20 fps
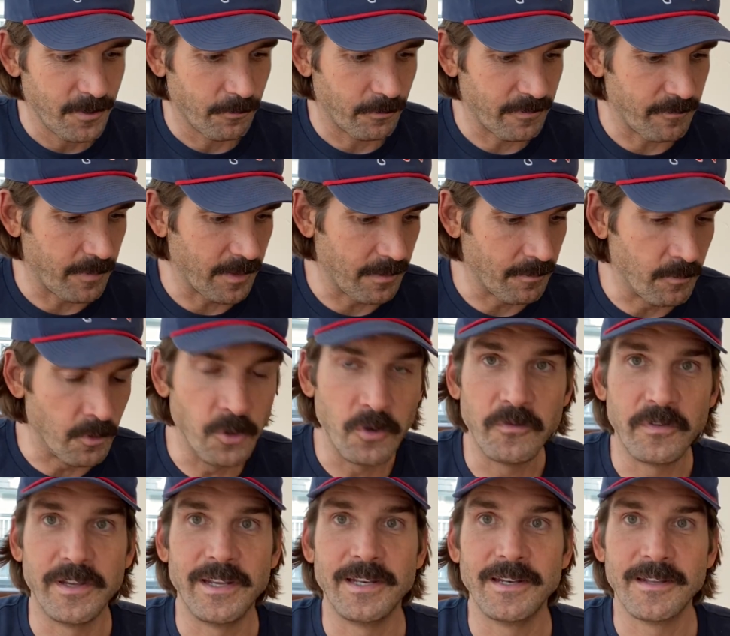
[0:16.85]
We've been
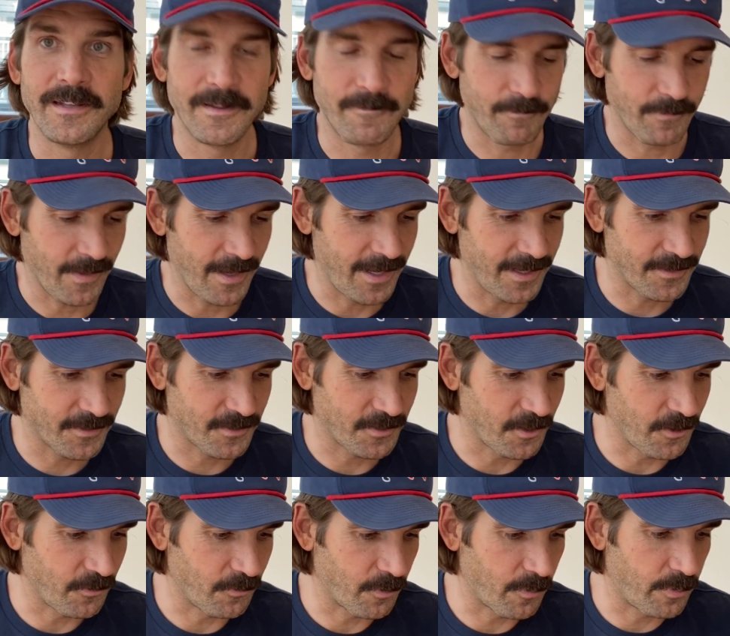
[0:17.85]
moving, and
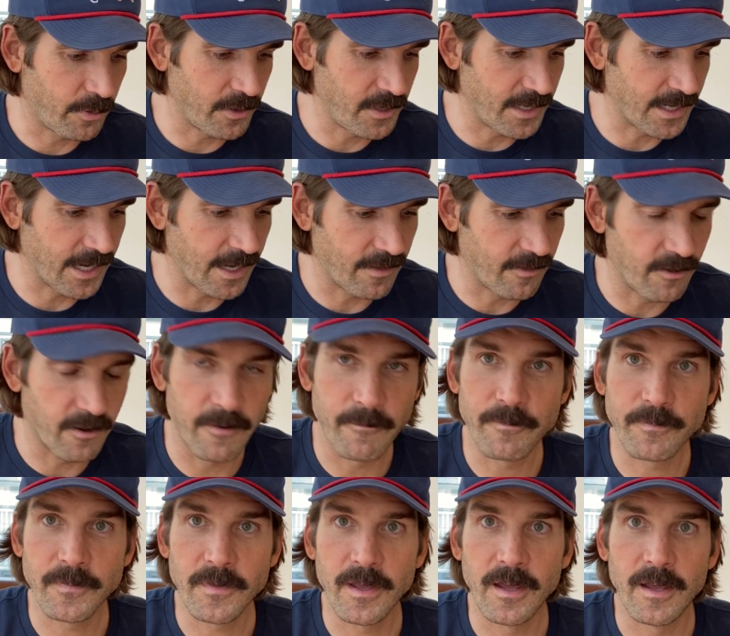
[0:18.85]
so we're putting together
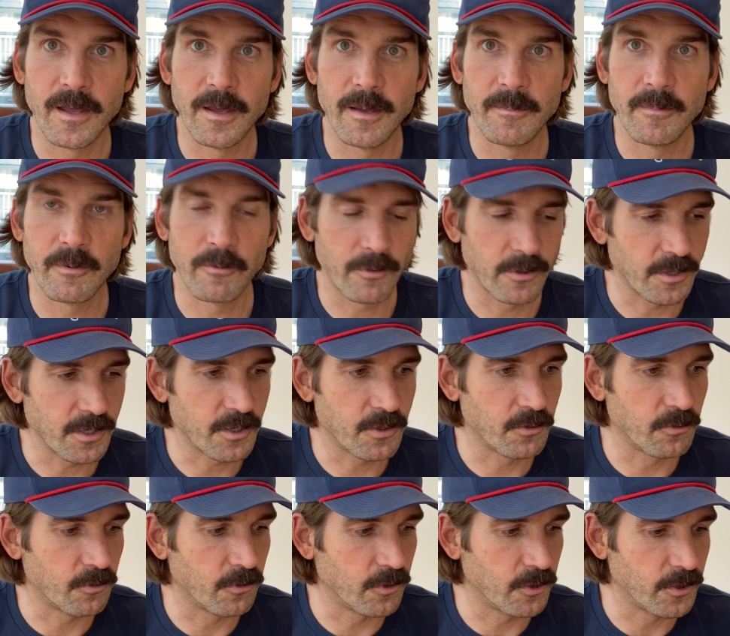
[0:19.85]
a really
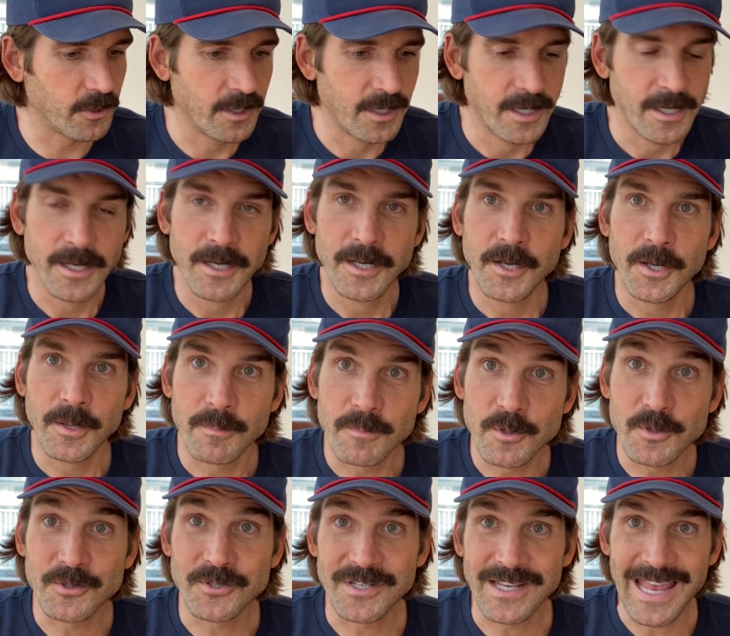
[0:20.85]
cool
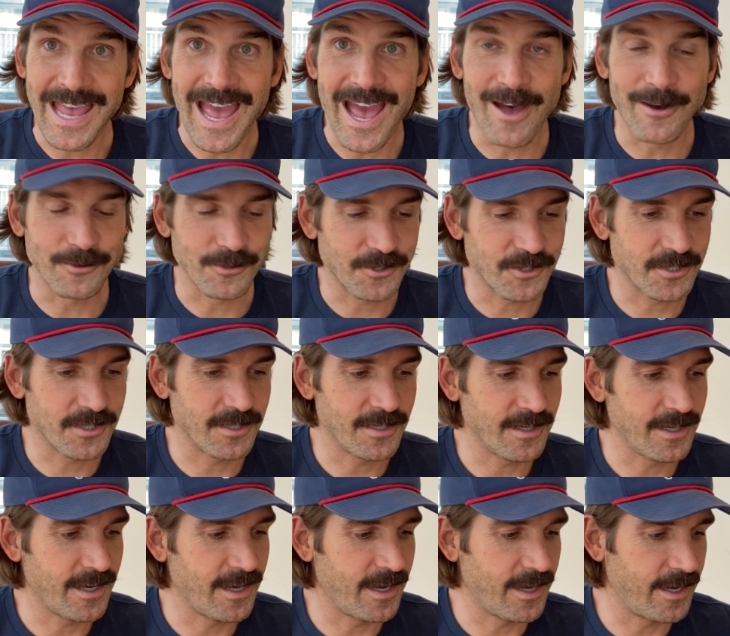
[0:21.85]
music
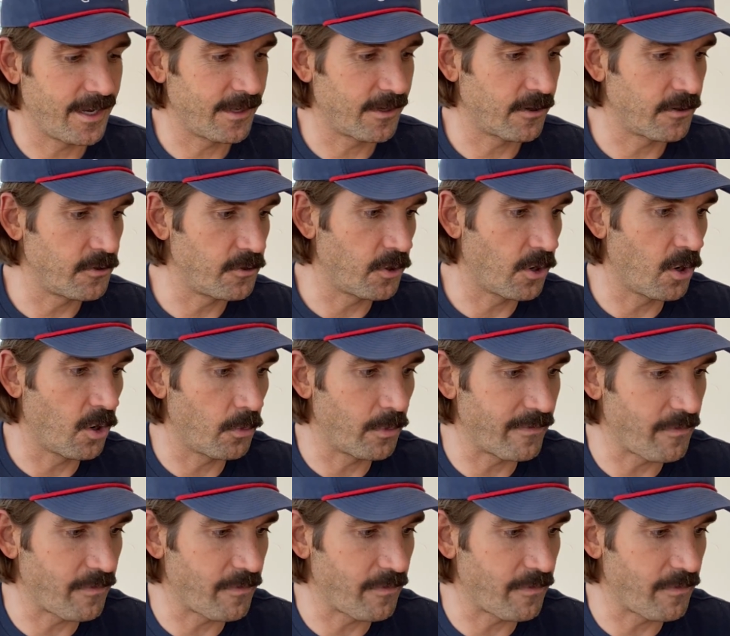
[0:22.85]
house at our new home.